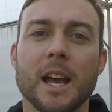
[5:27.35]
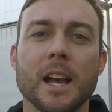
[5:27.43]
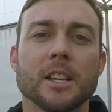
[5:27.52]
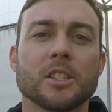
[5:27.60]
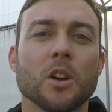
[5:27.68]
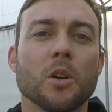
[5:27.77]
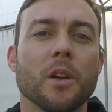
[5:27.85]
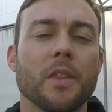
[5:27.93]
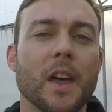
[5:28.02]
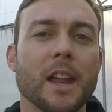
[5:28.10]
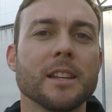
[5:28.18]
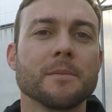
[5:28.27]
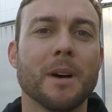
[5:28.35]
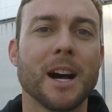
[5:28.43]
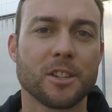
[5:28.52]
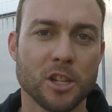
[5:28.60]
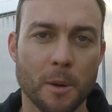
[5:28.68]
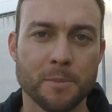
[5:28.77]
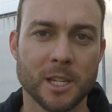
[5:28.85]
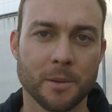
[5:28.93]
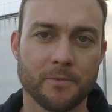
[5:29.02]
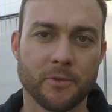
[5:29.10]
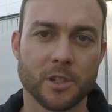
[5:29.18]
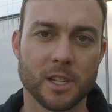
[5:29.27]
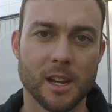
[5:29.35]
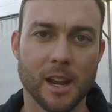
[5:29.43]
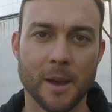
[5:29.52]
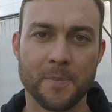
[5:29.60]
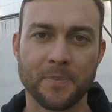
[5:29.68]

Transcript: So that is my top tip for today.